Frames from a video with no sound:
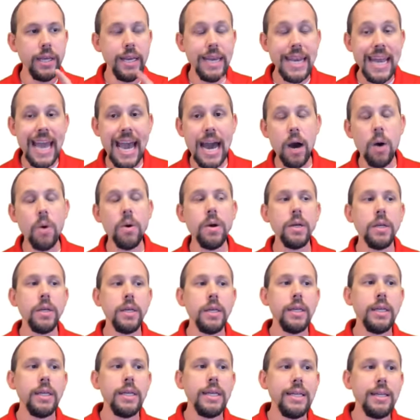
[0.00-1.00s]
Now,
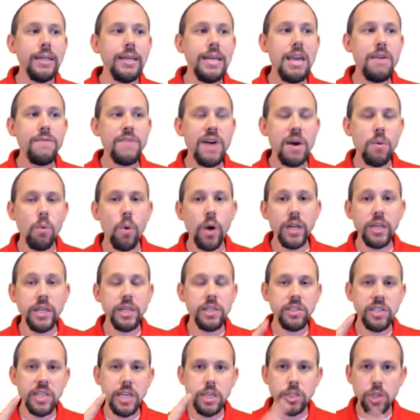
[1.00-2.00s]
if I wanted to
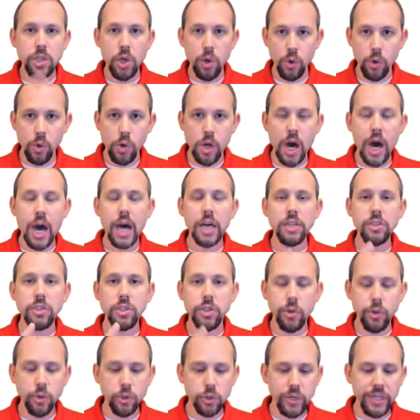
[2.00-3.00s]
see total cost,
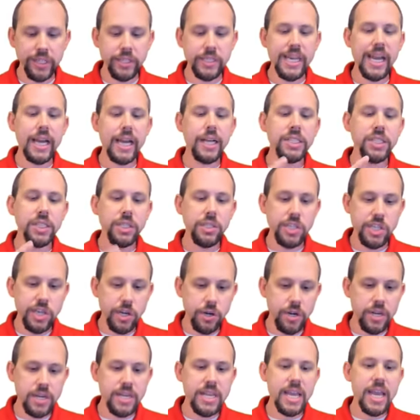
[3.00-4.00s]
total transactions,
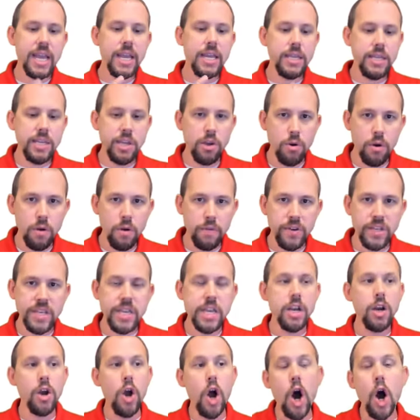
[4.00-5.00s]
year to date, year over
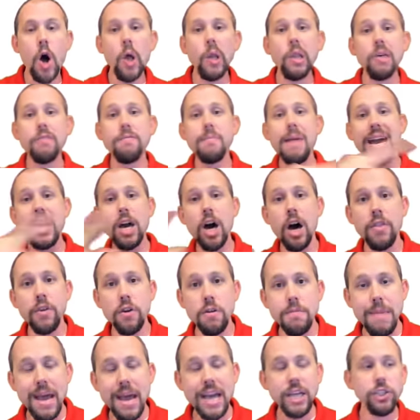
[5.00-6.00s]
year, all of my other
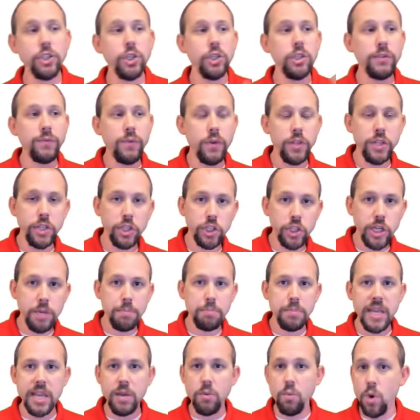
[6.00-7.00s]
measures for the
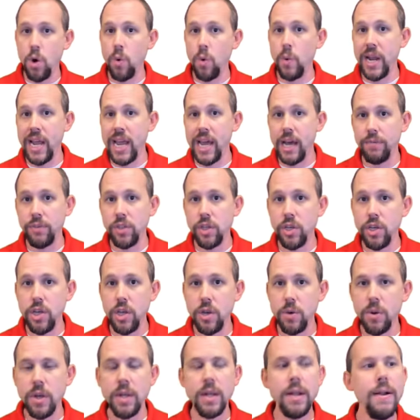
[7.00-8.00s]
ship date, what would I have to
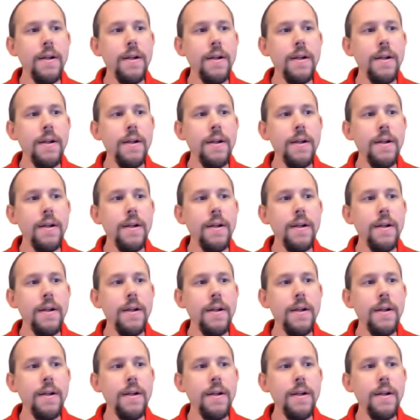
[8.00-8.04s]
do?